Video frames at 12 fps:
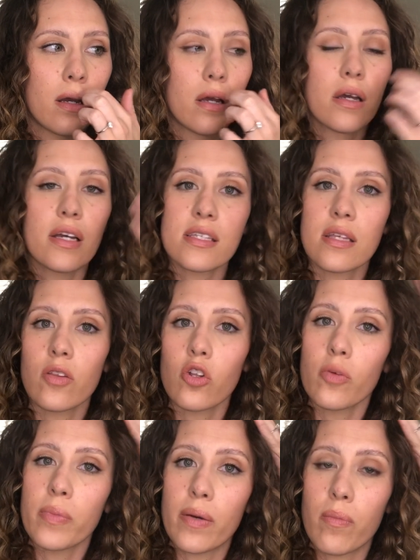is a little
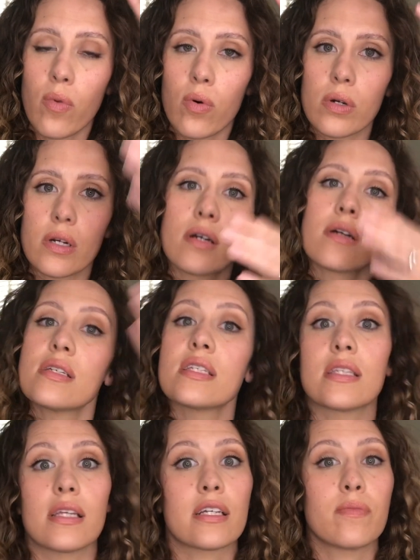bit more
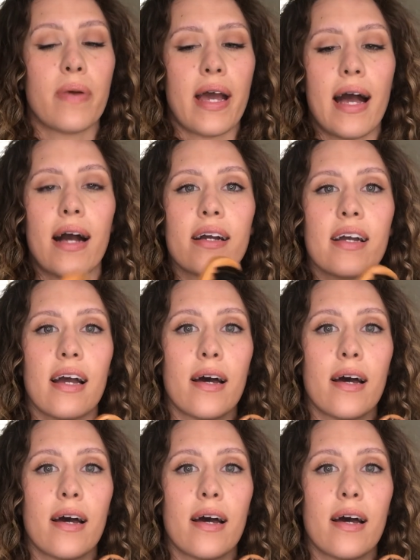slicked back.